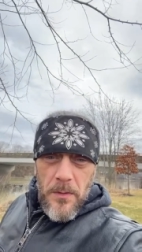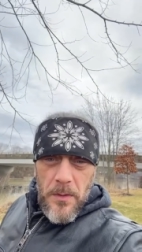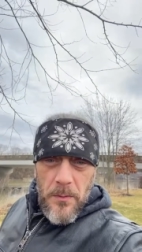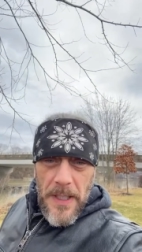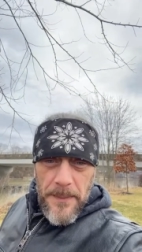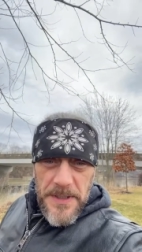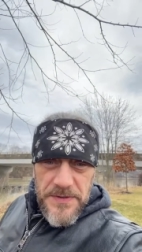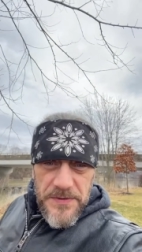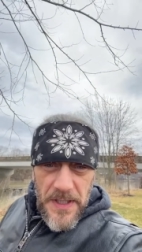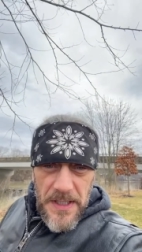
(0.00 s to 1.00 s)
Rami
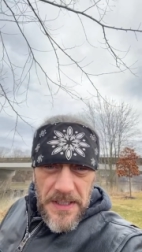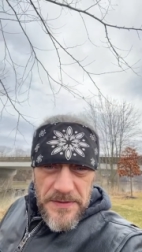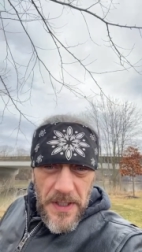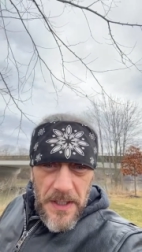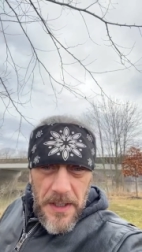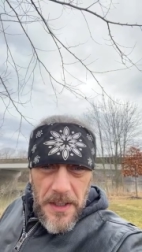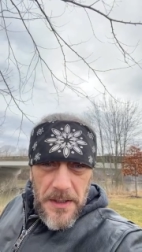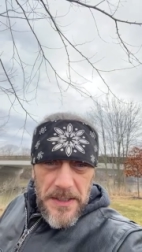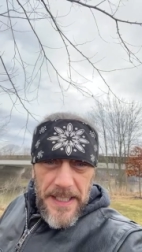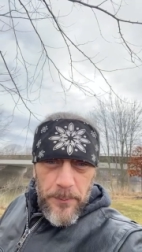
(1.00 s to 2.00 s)
says,
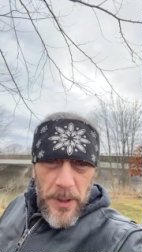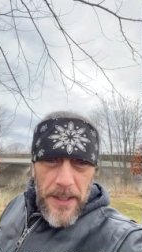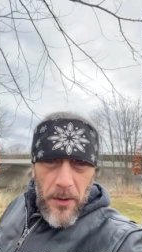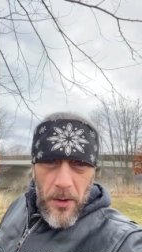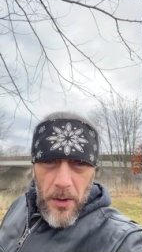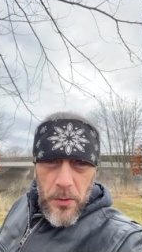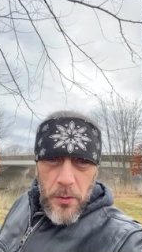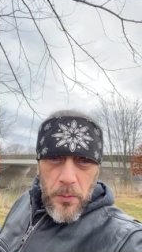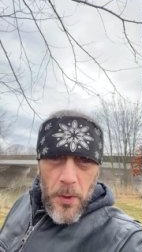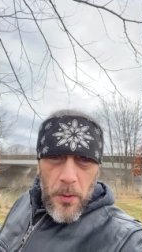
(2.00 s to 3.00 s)
lab rat, all who
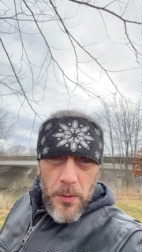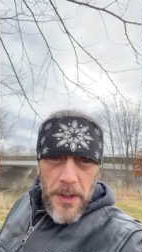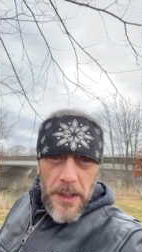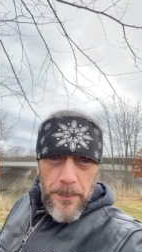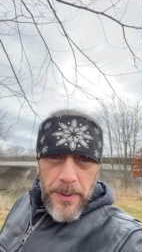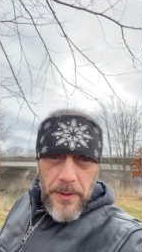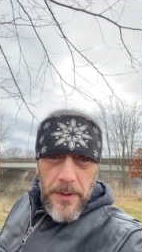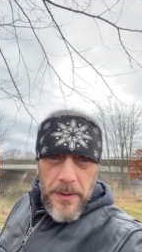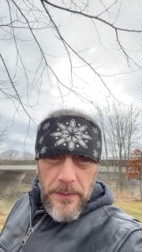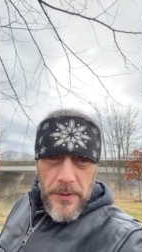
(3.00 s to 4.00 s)
rolled up
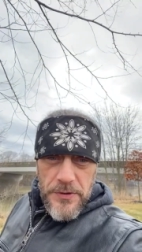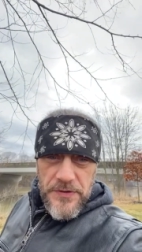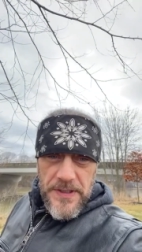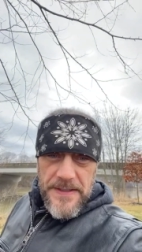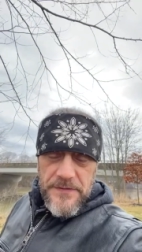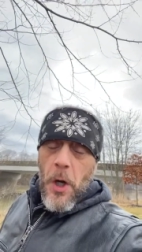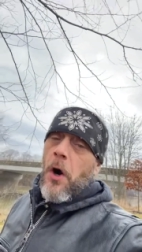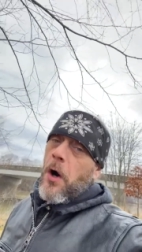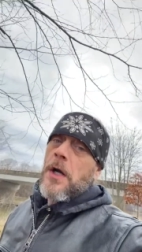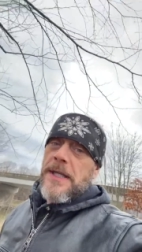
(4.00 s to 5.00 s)
their sleeves.
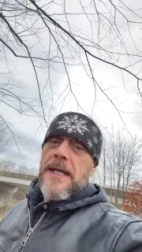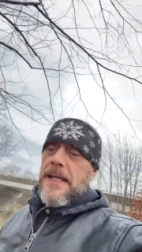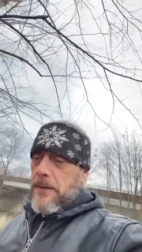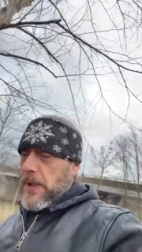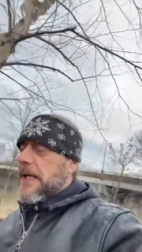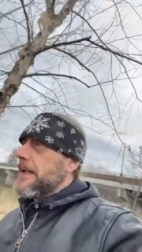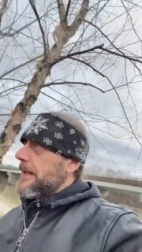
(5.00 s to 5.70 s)
Oh yeah, right.